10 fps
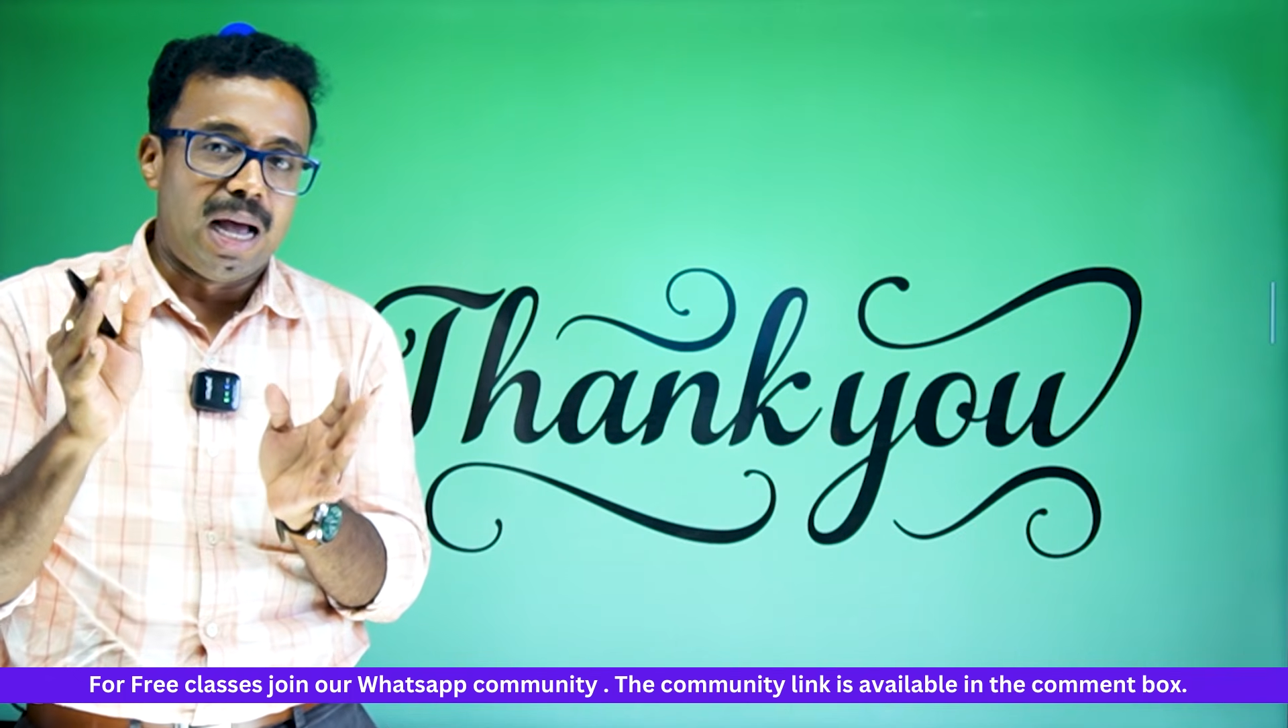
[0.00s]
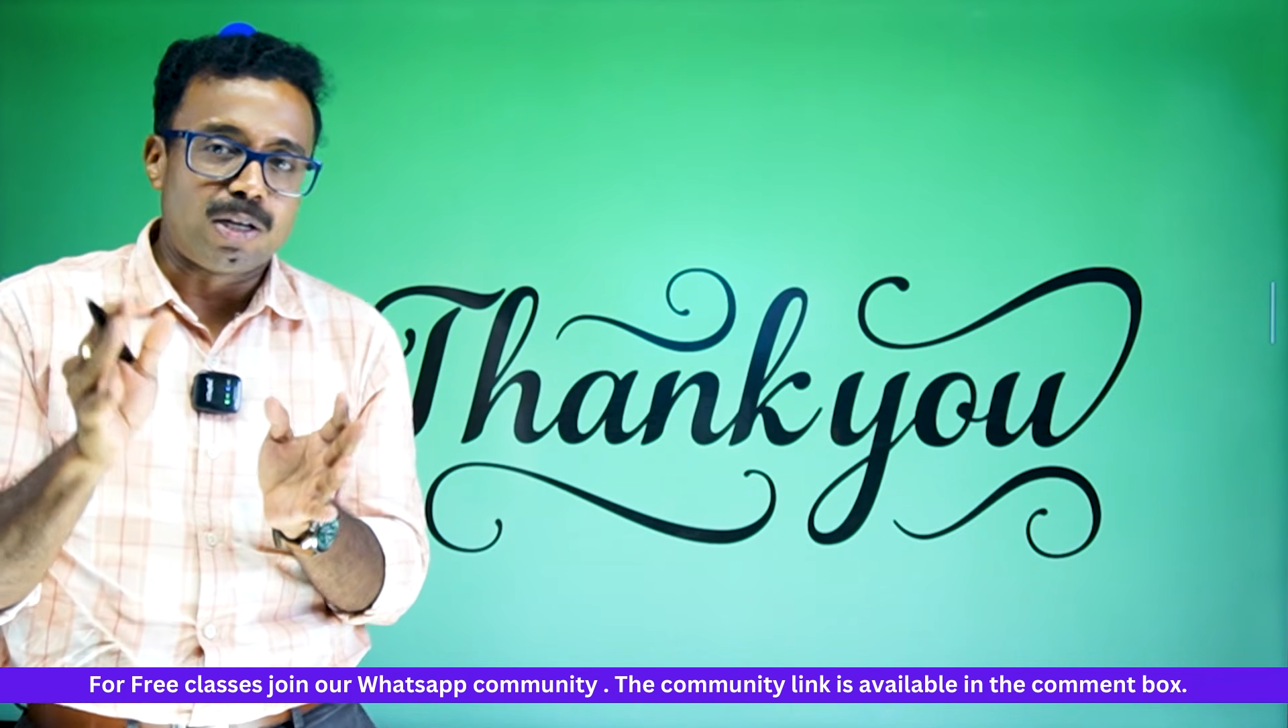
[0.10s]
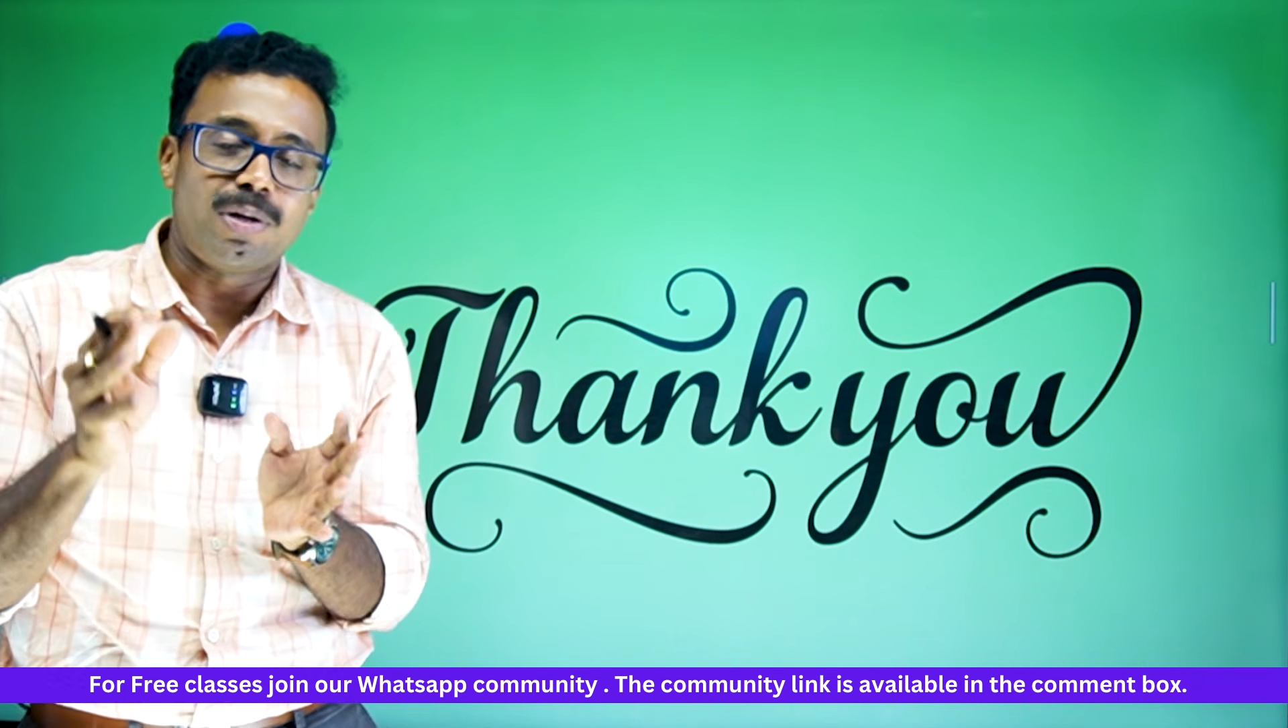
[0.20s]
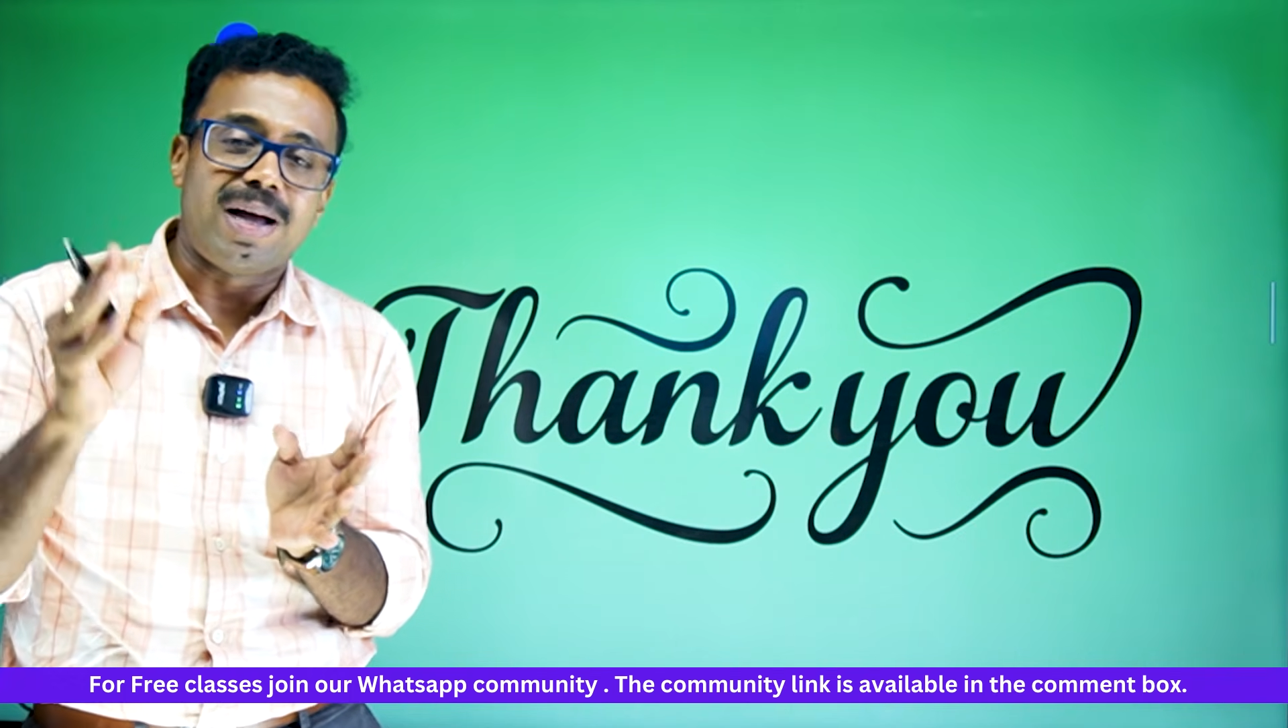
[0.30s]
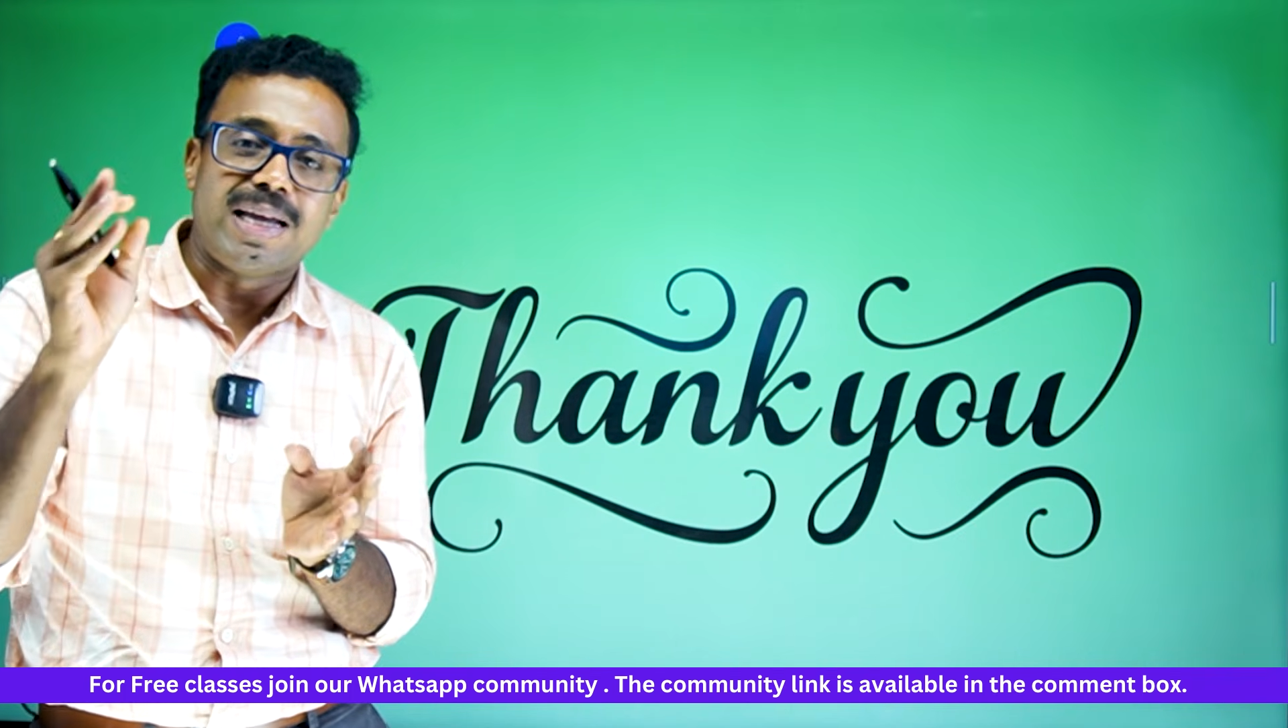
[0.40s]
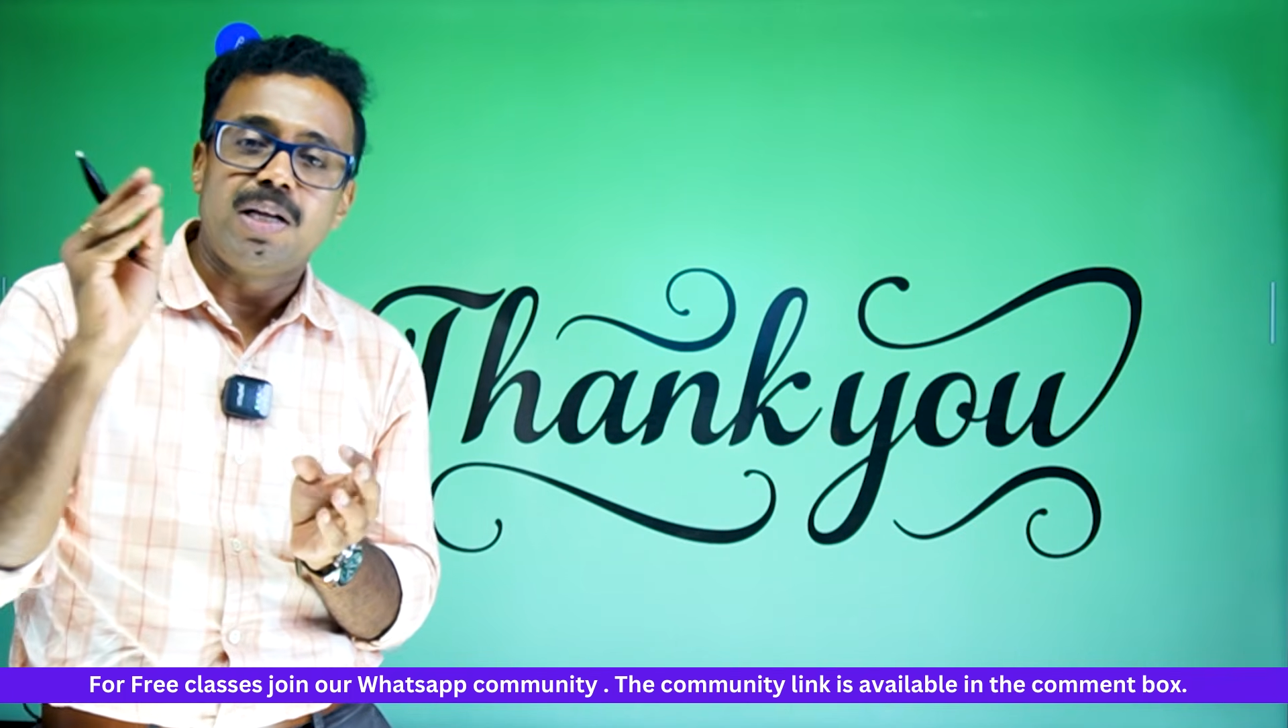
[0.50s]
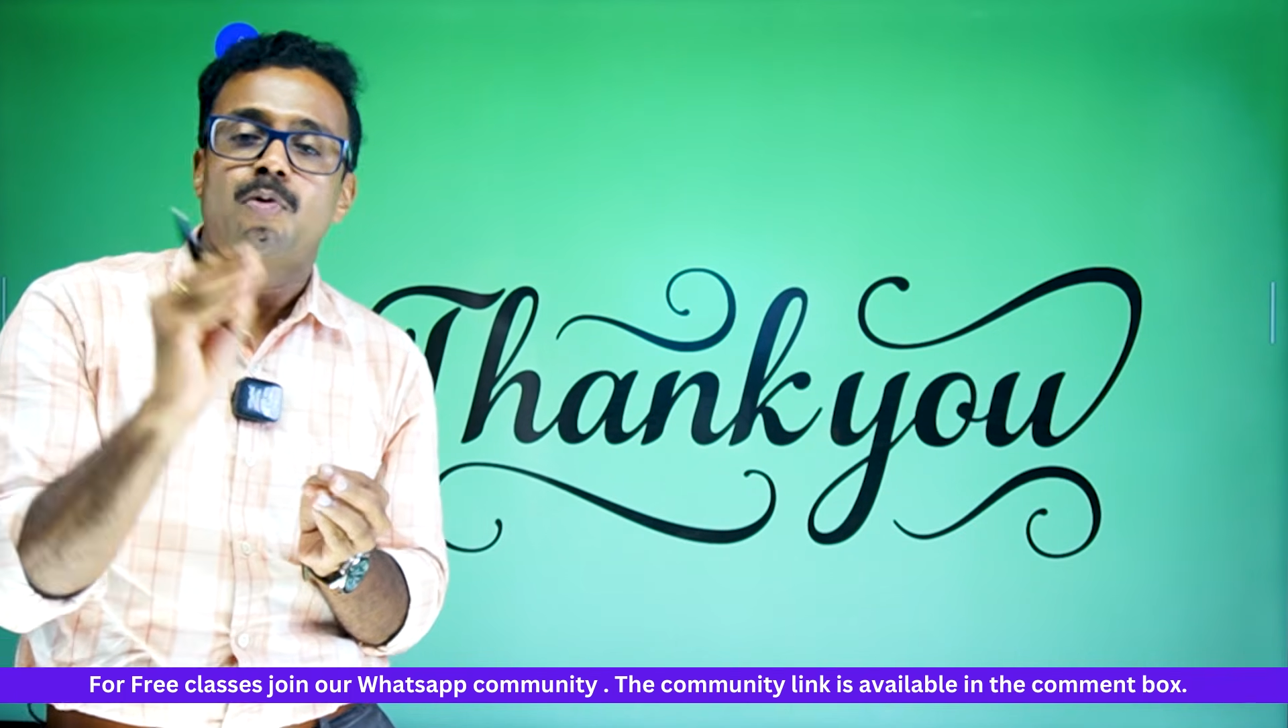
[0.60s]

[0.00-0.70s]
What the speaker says: actually highly